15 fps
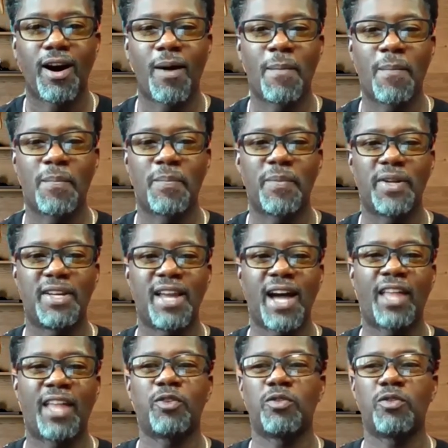But
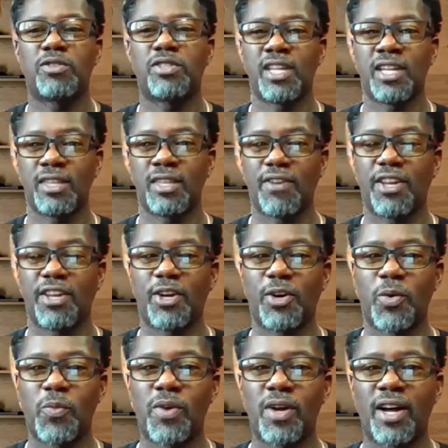now that you've seen the
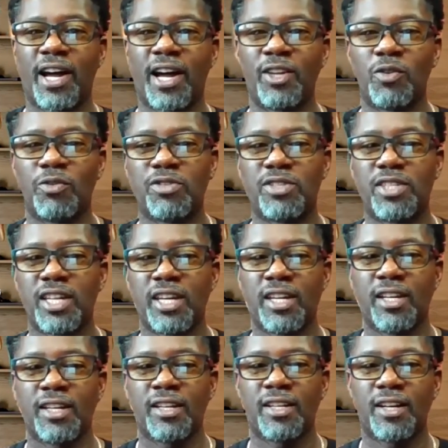video and you've
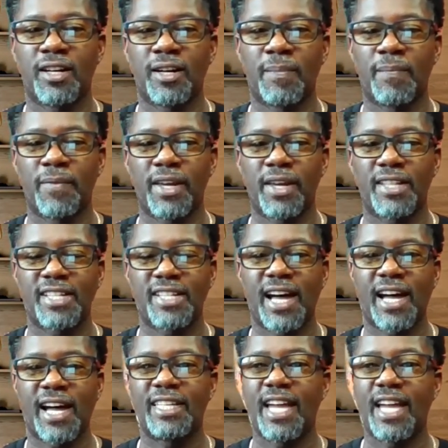seen
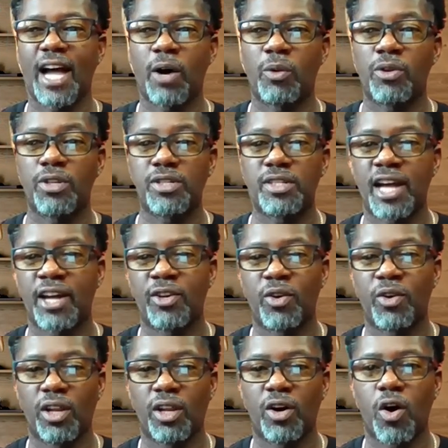exactly how the
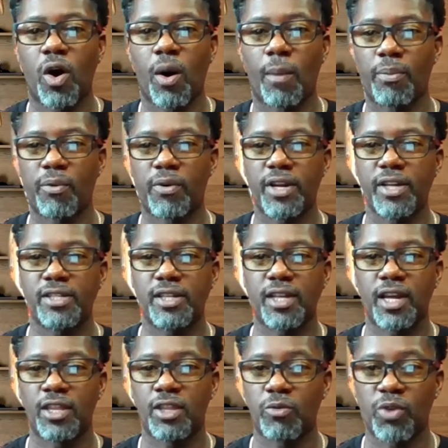SandDollar
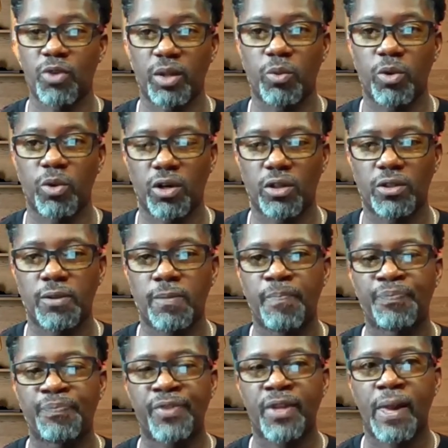operates in the real world,
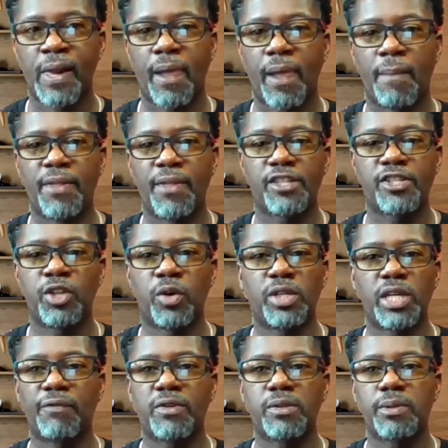there's
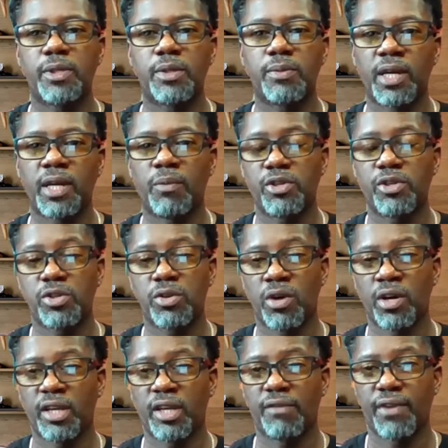no difference between what you
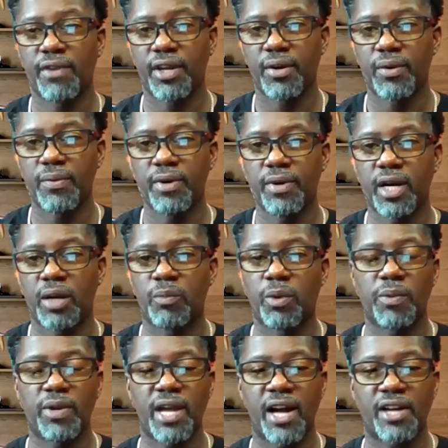saw on that video and
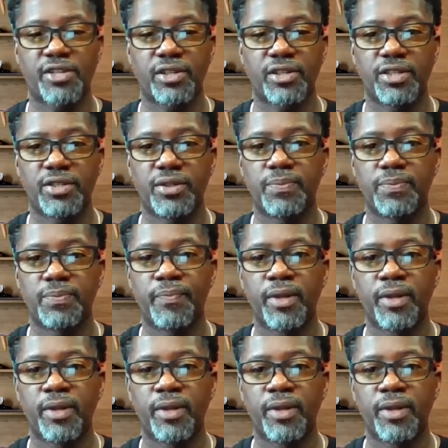what we actually do.